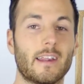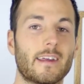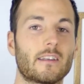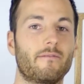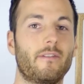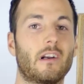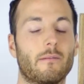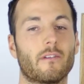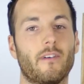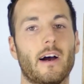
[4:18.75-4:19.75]
That's video
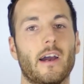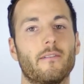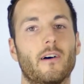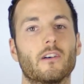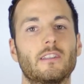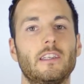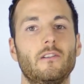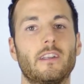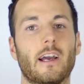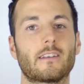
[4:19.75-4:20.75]
number 5. I'll see
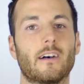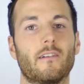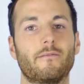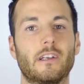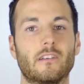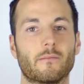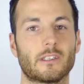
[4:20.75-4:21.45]
you next on video number